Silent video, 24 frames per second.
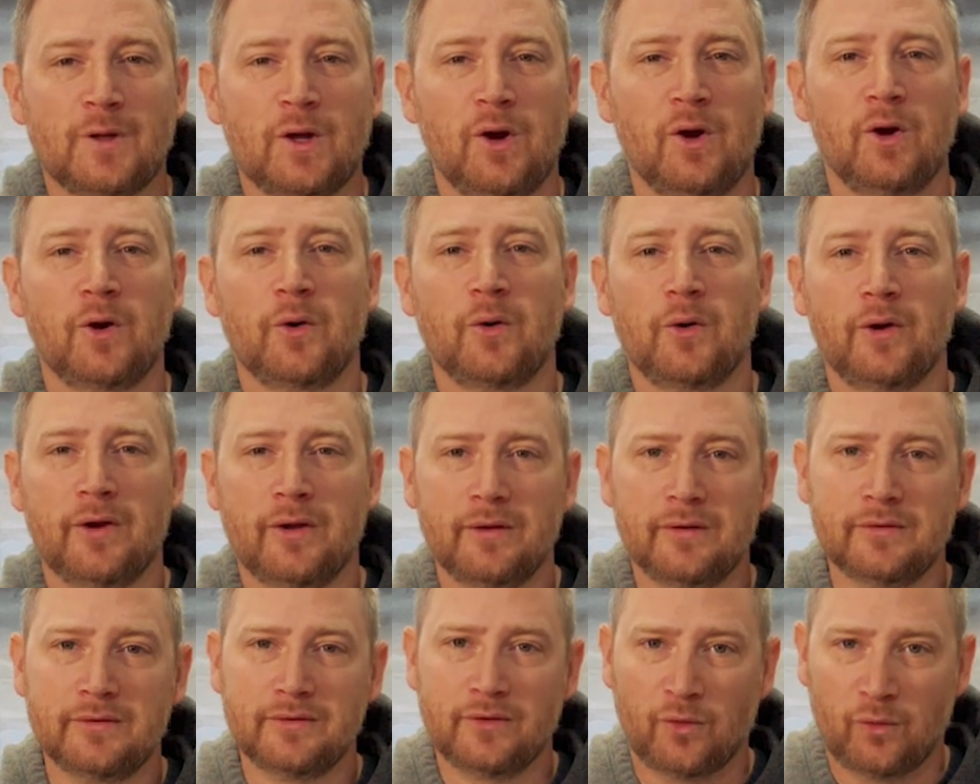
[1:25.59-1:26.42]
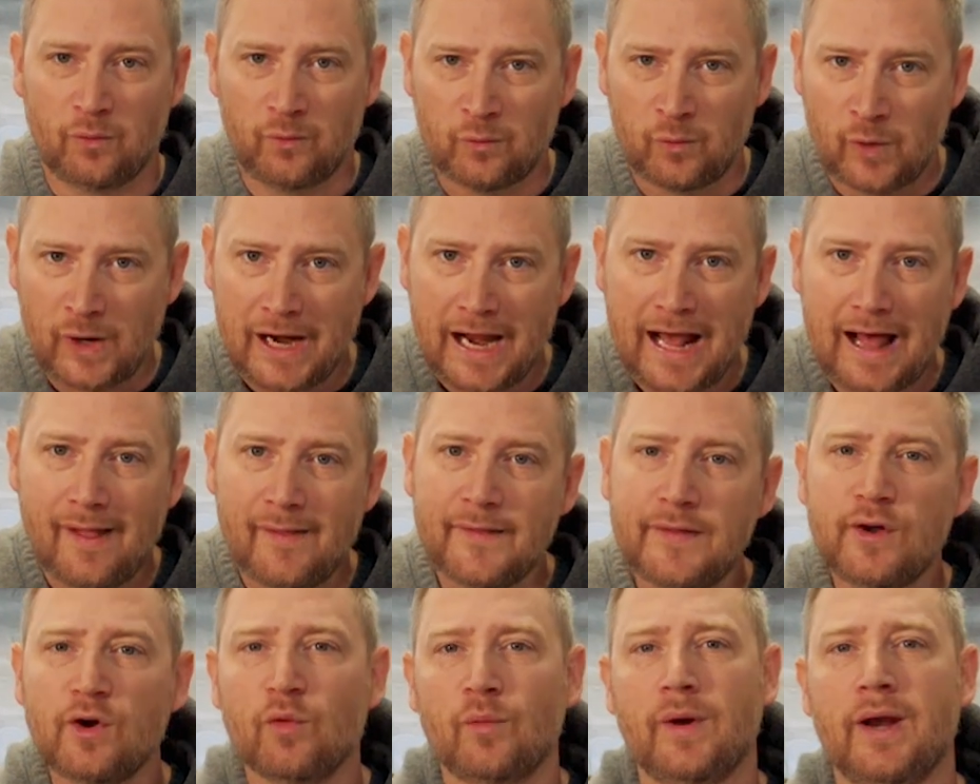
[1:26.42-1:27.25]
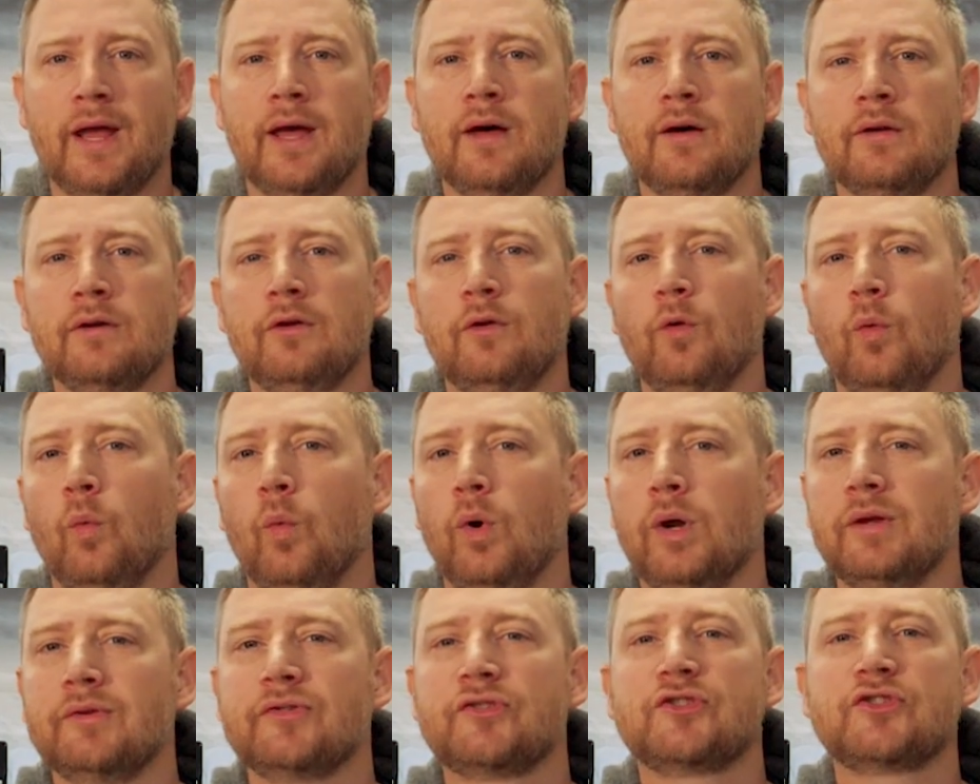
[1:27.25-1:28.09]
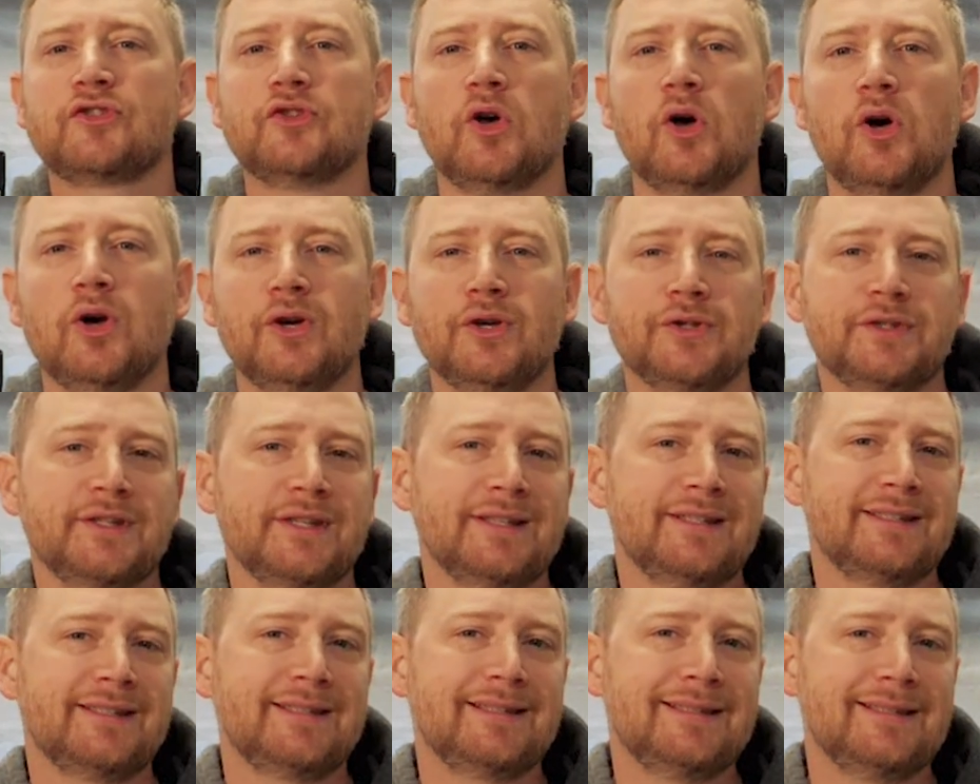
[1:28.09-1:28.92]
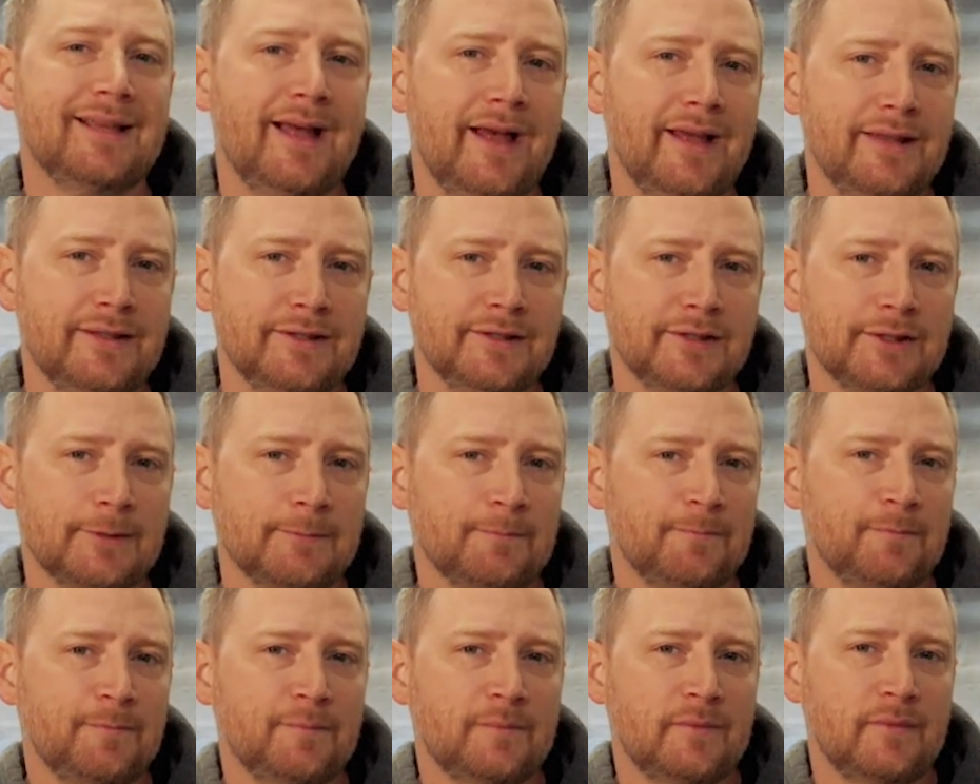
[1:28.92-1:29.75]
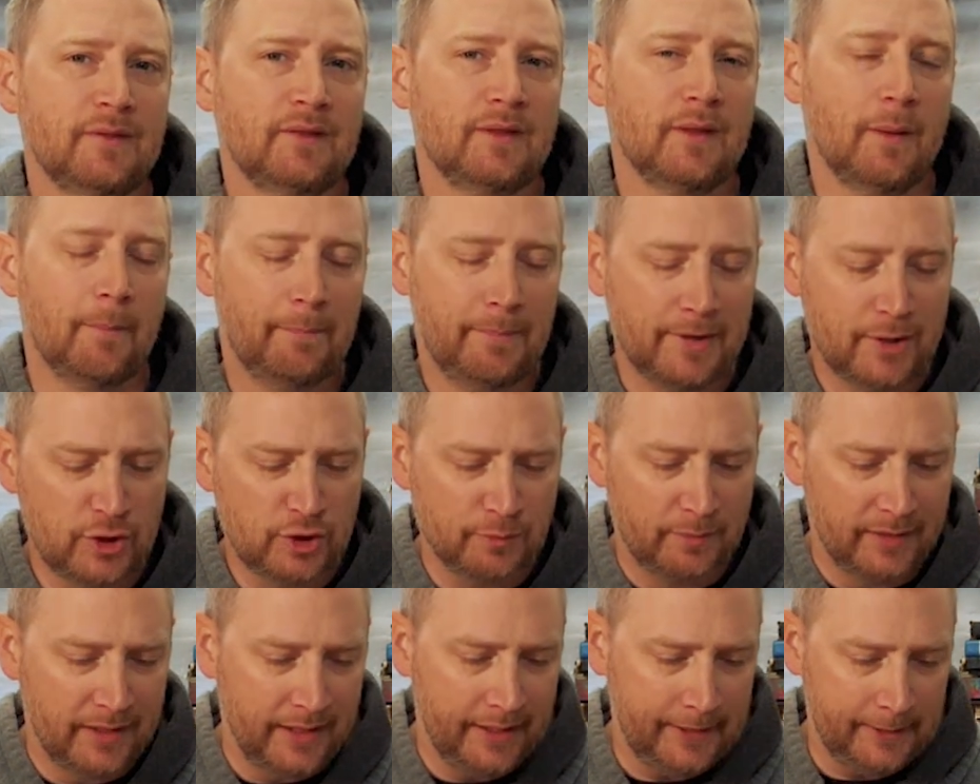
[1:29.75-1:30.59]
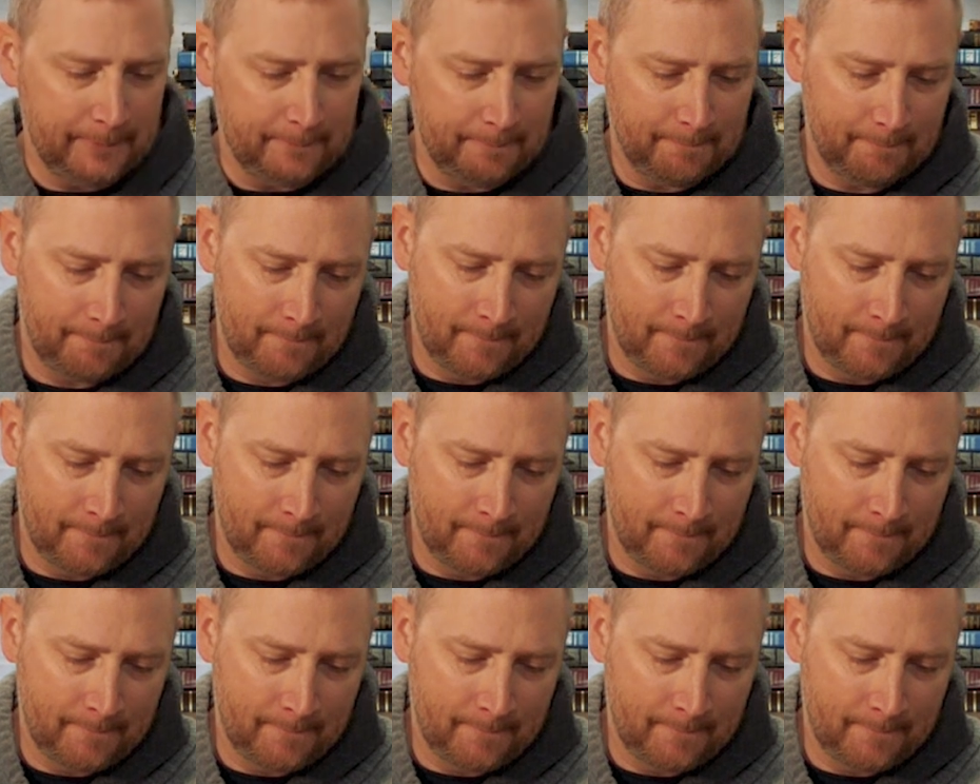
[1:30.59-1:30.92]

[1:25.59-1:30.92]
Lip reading: are going to rally around one of Saul's sons, a Benjaminite.